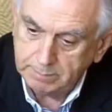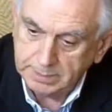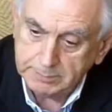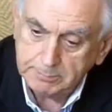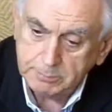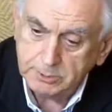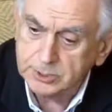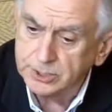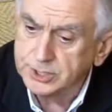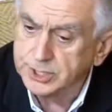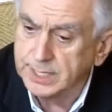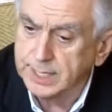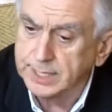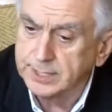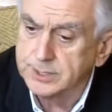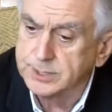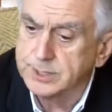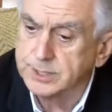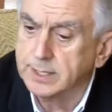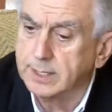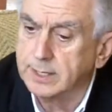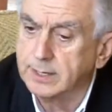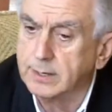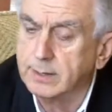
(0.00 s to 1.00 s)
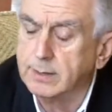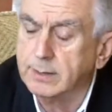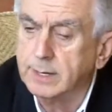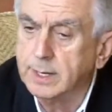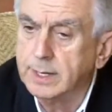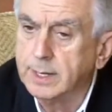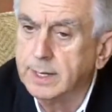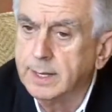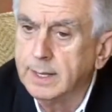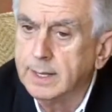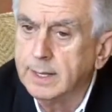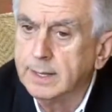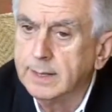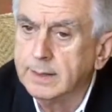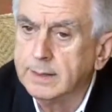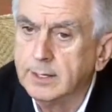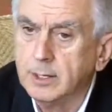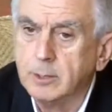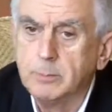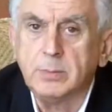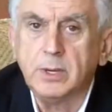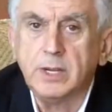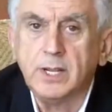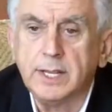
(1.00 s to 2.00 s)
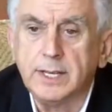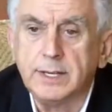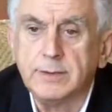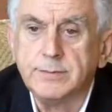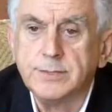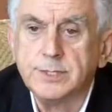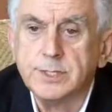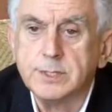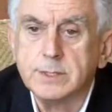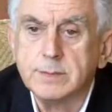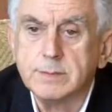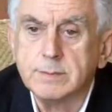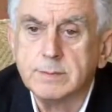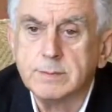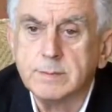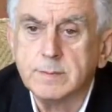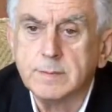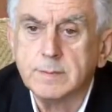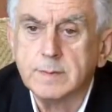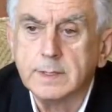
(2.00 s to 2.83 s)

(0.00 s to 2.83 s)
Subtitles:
people change their beliefs,